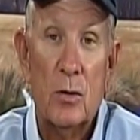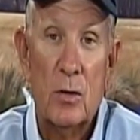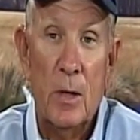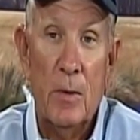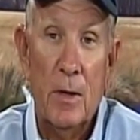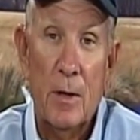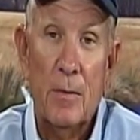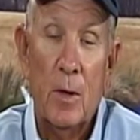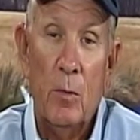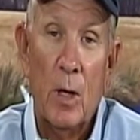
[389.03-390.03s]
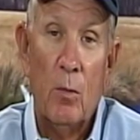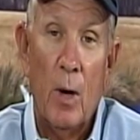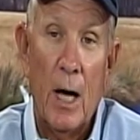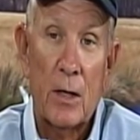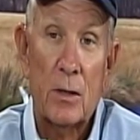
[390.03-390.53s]
or some of the big
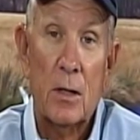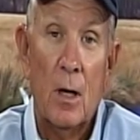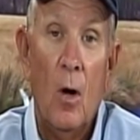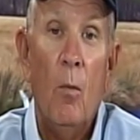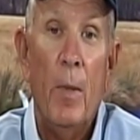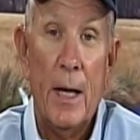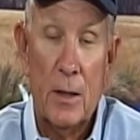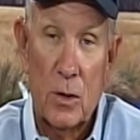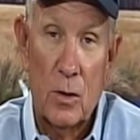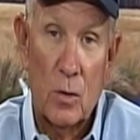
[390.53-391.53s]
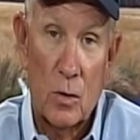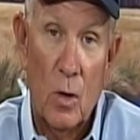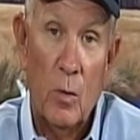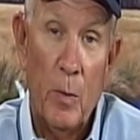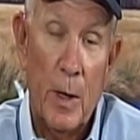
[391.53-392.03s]
box home maintenance stores,
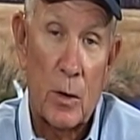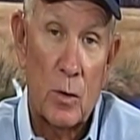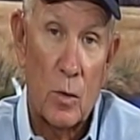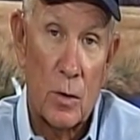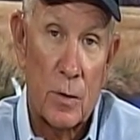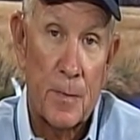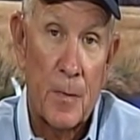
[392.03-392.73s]
home repair stores.